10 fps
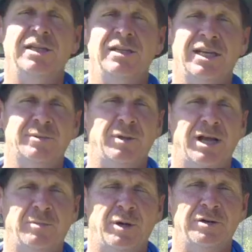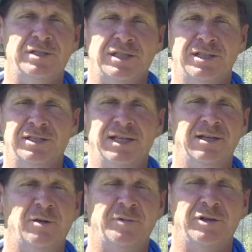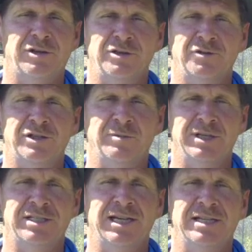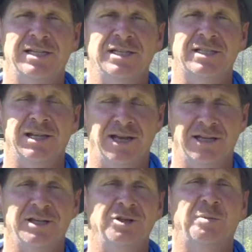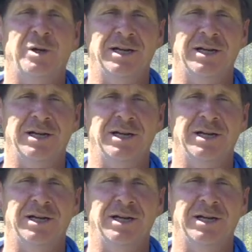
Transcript: See you in the next blog post. Until then, hopefully you can use some of these ideas in your